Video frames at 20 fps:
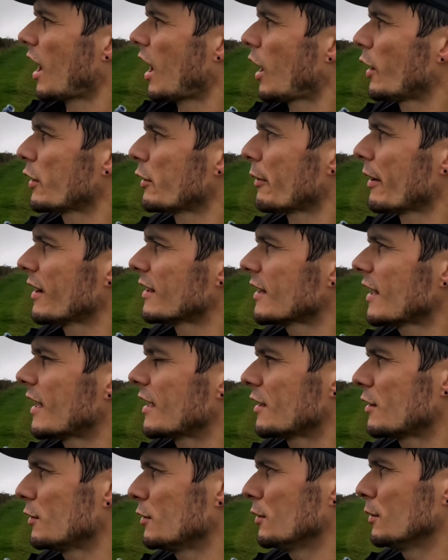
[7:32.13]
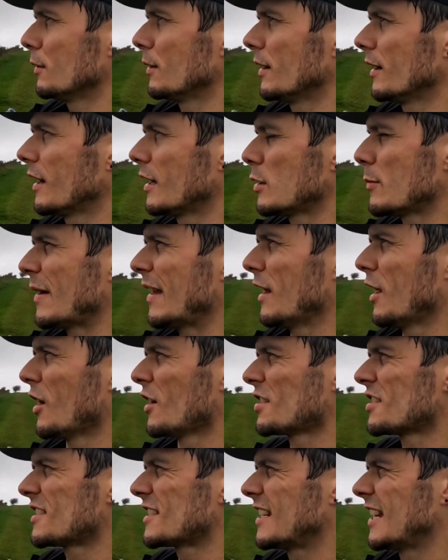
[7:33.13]
Are you right there? Are you a bit
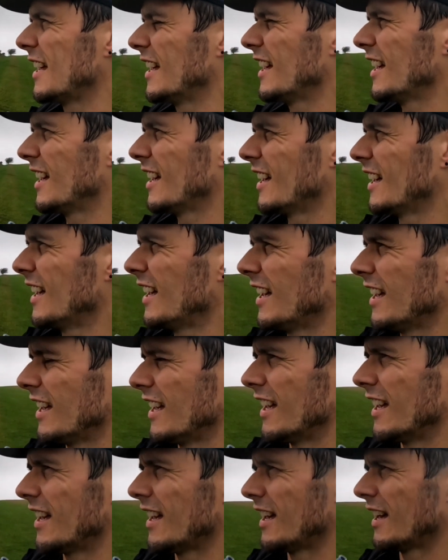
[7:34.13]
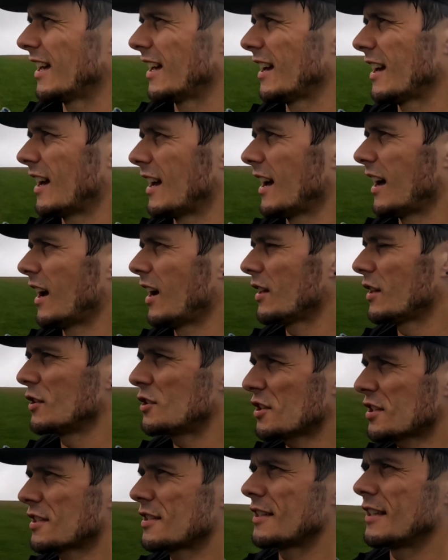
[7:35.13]
lost? Are you
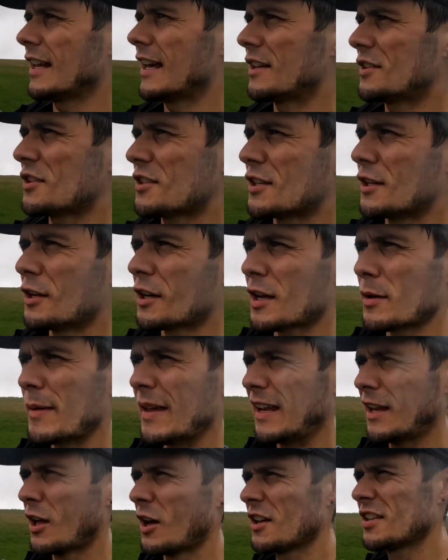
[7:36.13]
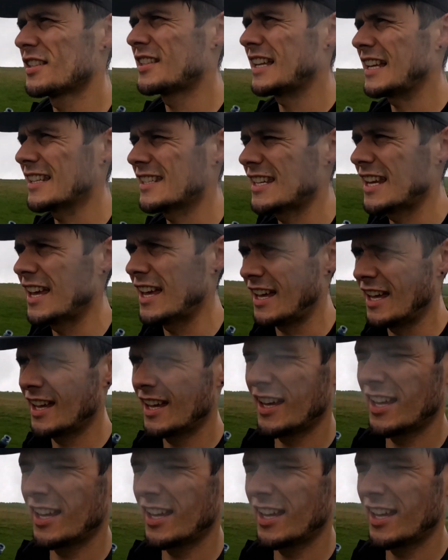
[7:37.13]
just, yeah, it's just you look a bit lost, that's it.